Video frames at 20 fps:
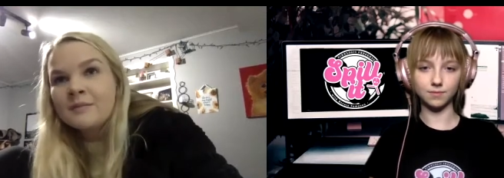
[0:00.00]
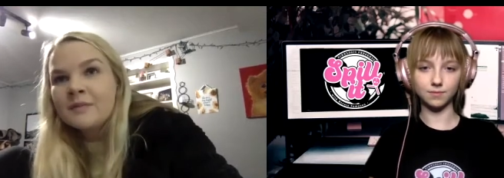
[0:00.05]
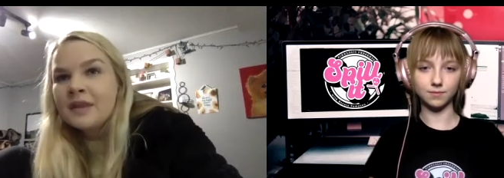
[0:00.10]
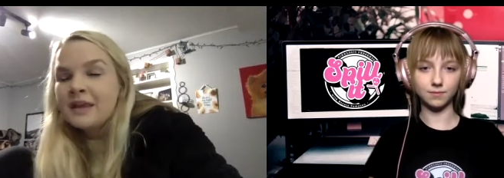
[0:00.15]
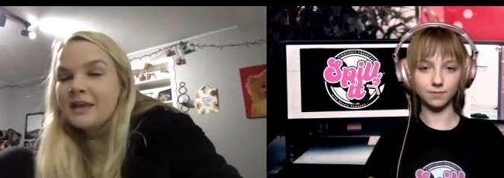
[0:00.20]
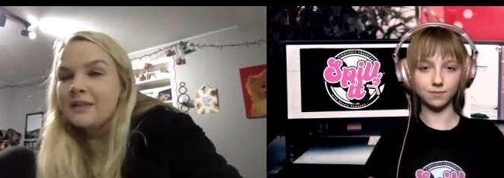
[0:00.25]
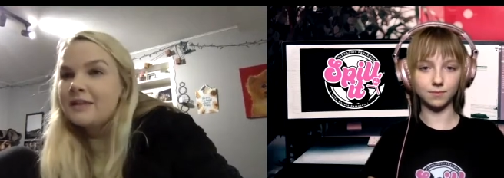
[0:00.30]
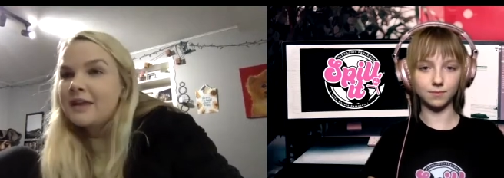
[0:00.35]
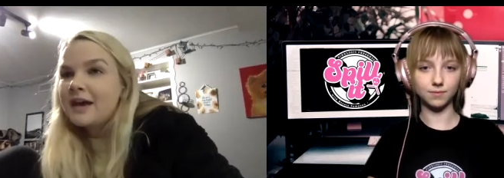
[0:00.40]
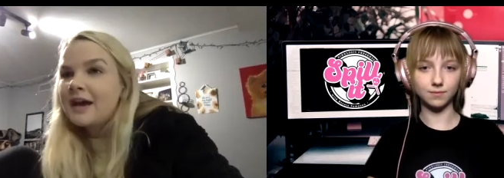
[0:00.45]

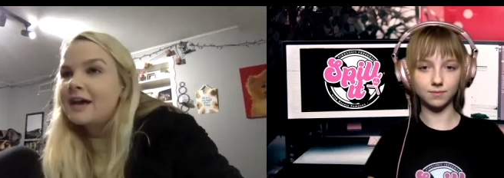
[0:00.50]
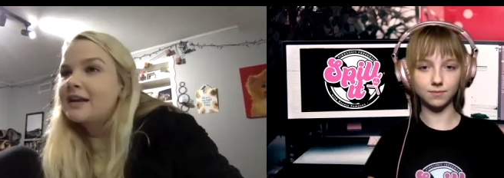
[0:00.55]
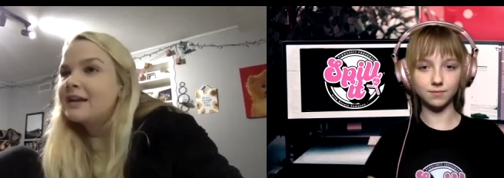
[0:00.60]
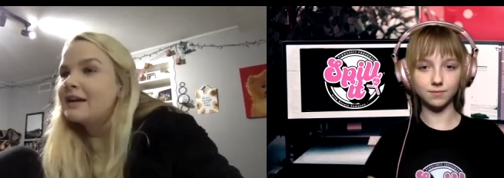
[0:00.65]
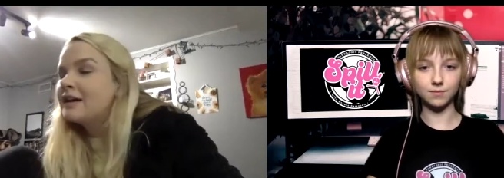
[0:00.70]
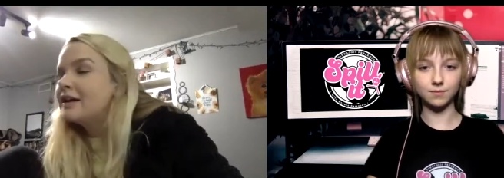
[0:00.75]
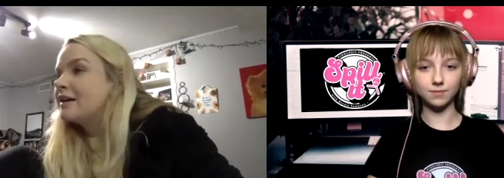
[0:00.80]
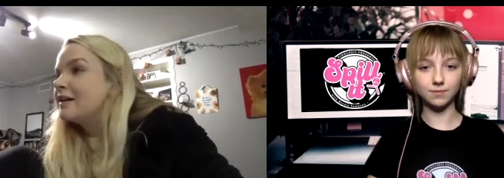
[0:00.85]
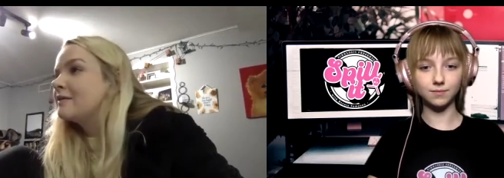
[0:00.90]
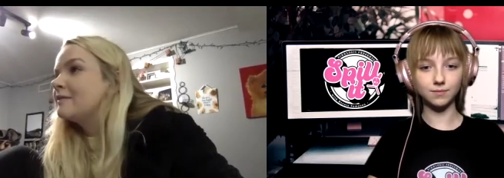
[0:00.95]

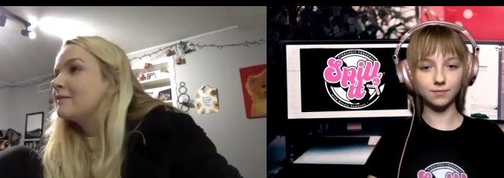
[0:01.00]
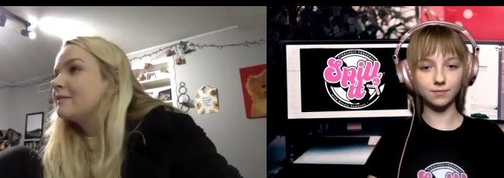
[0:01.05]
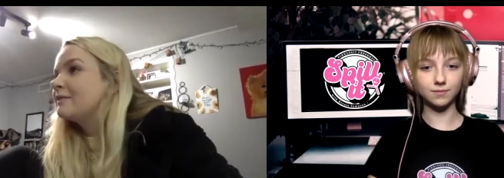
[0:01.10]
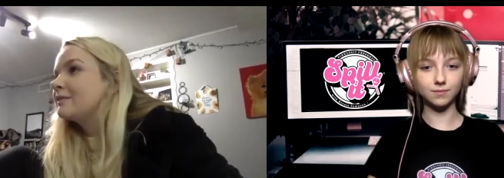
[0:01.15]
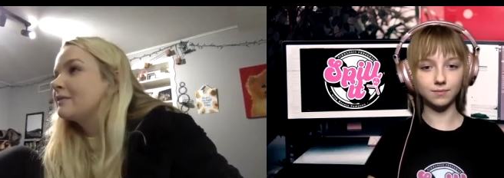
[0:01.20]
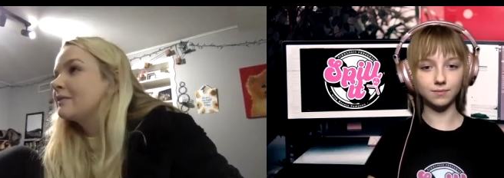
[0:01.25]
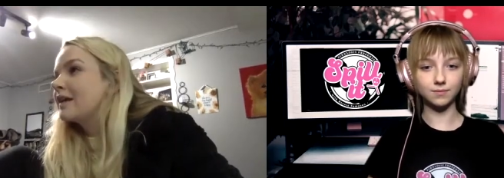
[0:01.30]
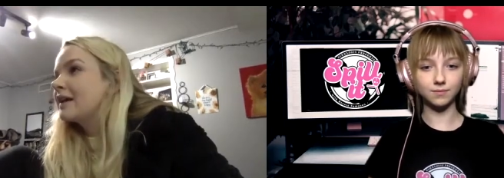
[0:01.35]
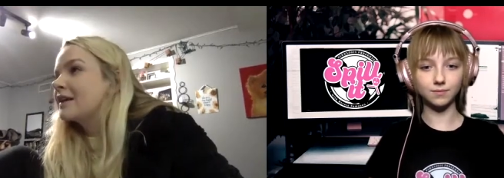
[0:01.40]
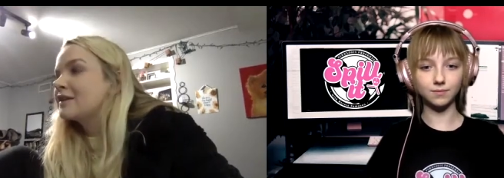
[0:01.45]
Speaker 1: That
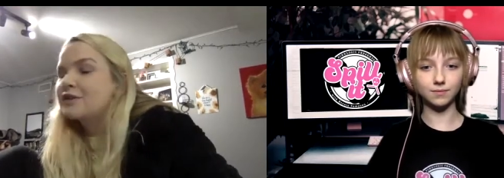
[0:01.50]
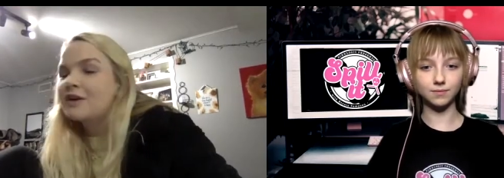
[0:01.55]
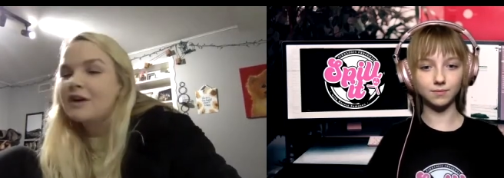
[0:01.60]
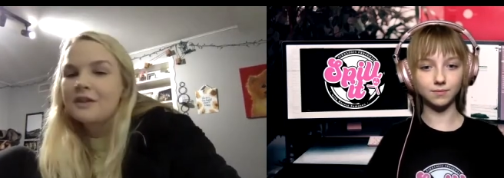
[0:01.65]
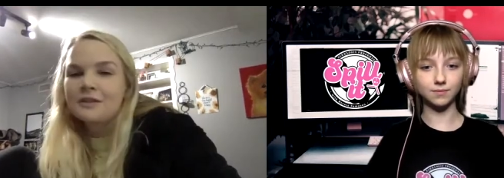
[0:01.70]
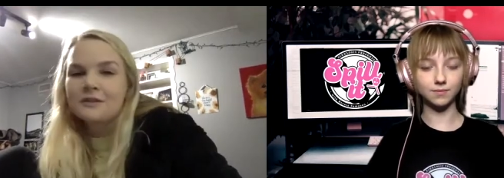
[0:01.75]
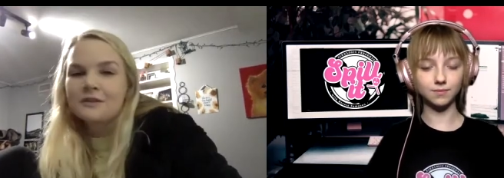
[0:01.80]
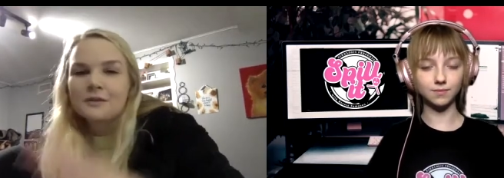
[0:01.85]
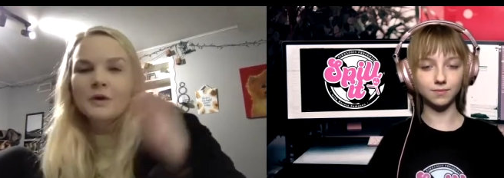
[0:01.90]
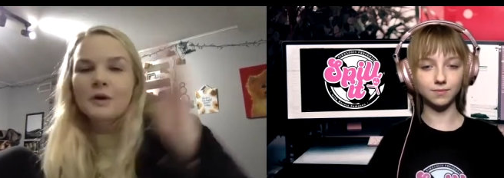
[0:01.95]
has gone through
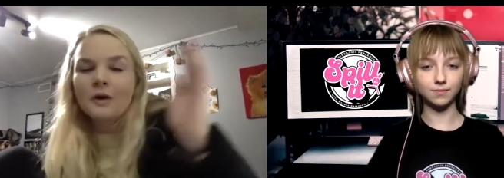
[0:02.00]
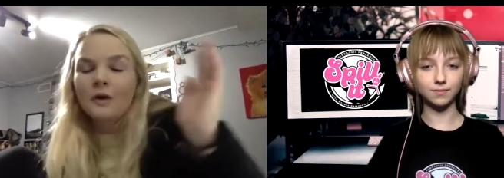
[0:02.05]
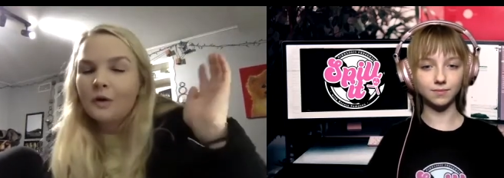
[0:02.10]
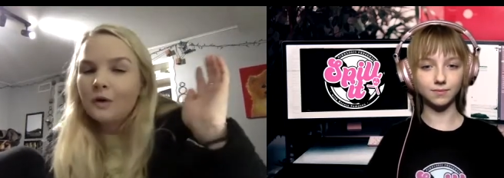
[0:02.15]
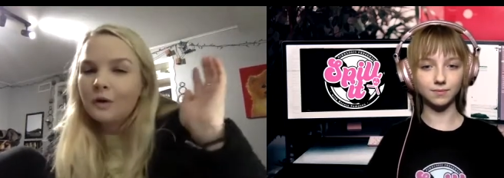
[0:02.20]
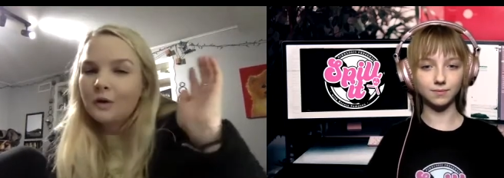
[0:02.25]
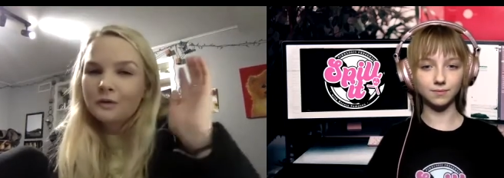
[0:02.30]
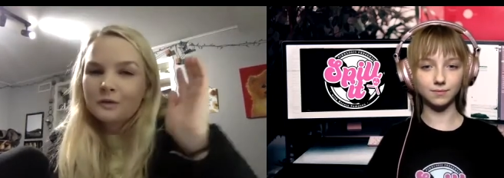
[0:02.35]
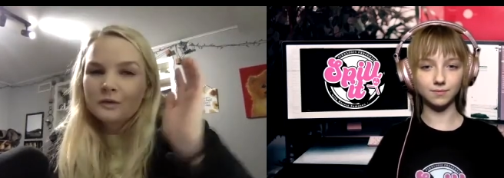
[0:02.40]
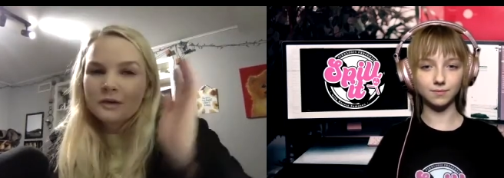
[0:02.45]
a whole
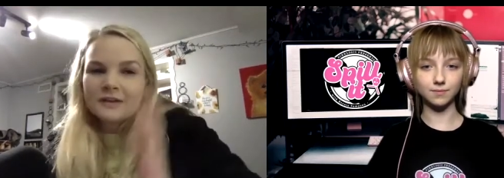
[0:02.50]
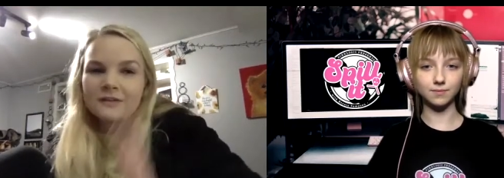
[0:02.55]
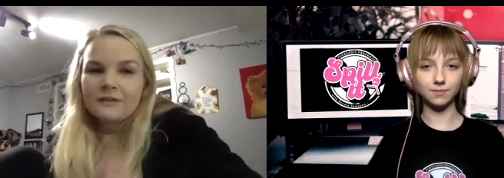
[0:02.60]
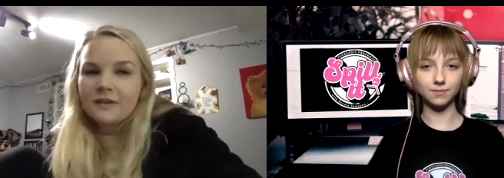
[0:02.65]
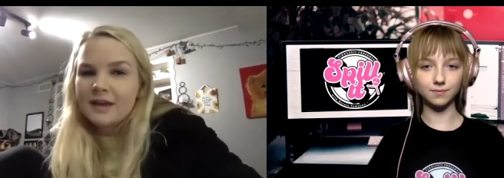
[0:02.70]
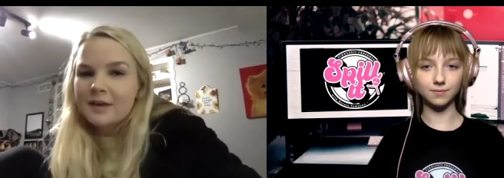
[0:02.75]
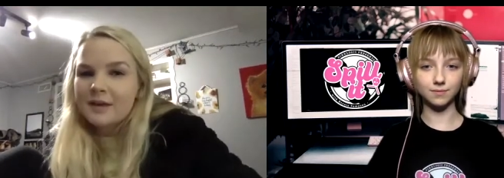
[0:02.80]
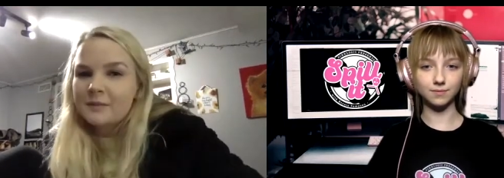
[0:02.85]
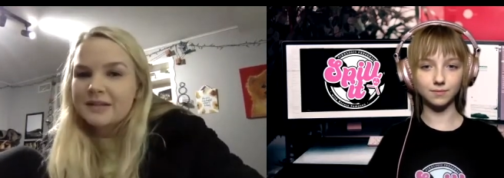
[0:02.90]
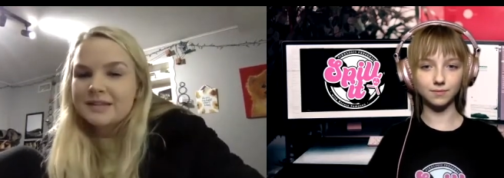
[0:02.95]
revamp
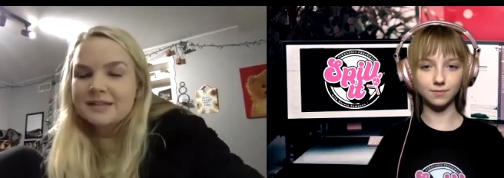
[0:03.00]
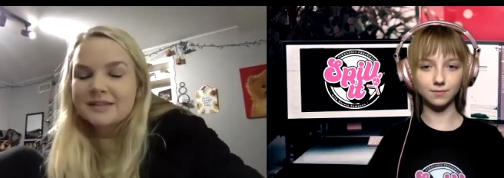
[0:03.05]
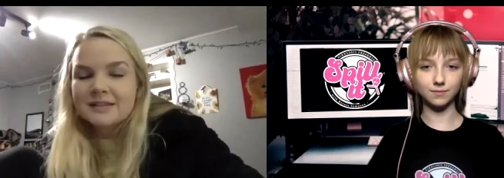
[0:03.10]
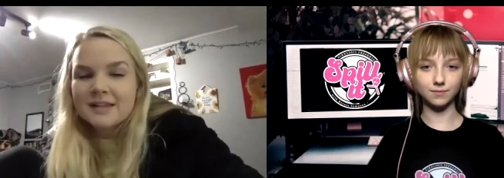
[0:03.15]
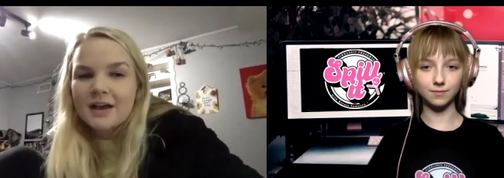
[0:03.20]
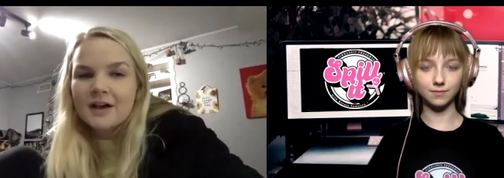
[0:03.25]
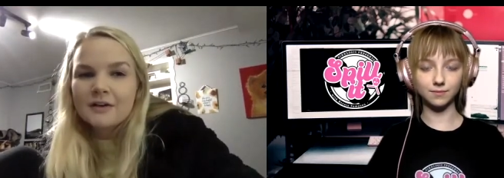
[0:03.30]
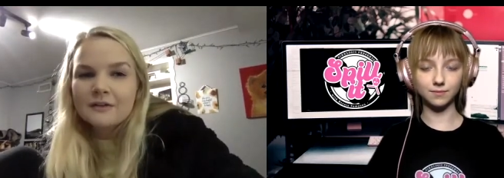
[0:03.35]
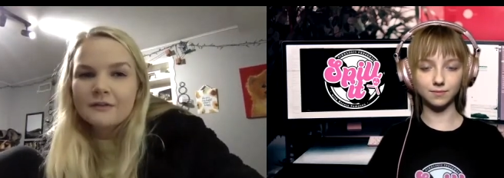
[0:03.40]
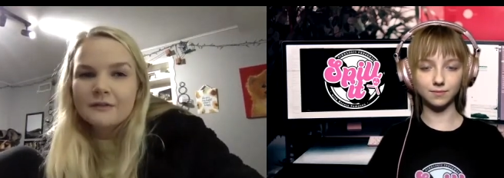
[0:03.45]

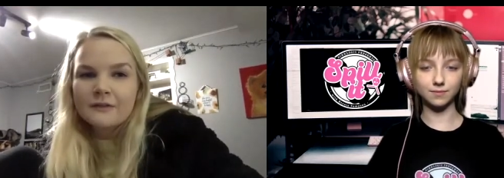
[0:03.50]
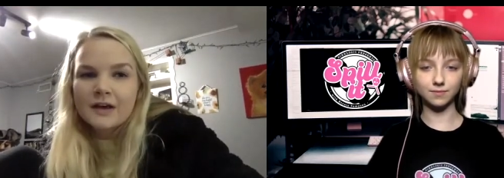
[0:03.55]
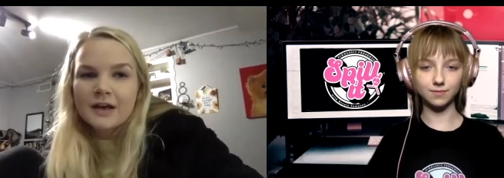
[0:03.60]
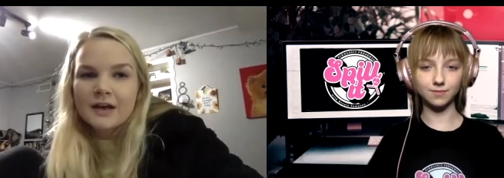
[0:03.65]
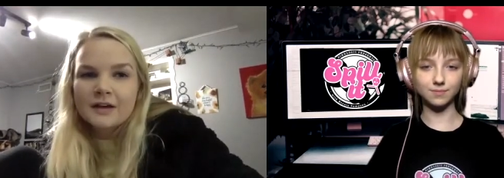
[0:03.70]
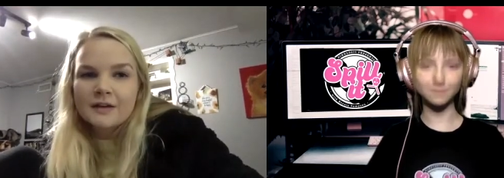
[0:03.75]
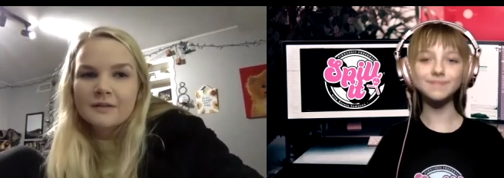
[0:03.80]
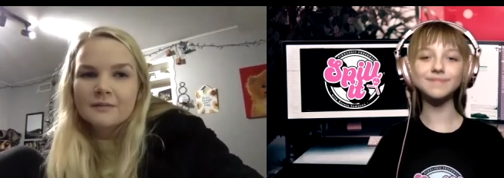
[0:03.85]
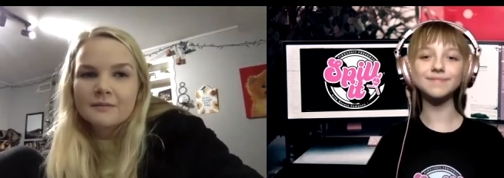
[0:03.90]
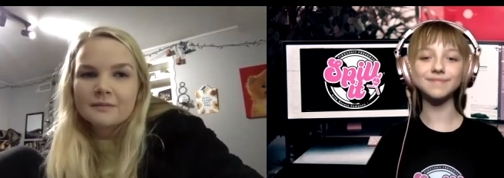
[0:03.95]
itself.
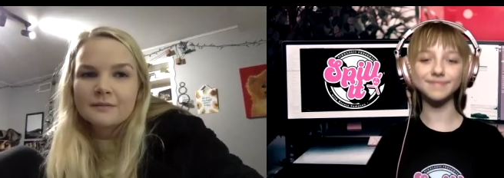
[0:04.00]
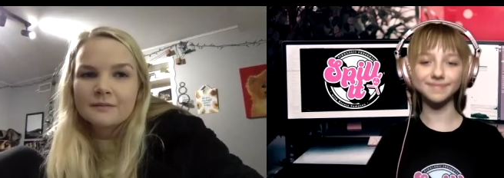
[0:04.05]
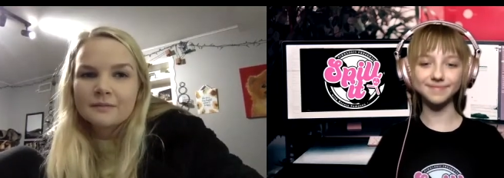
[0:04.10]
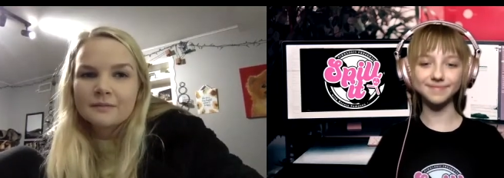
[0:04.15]
I'm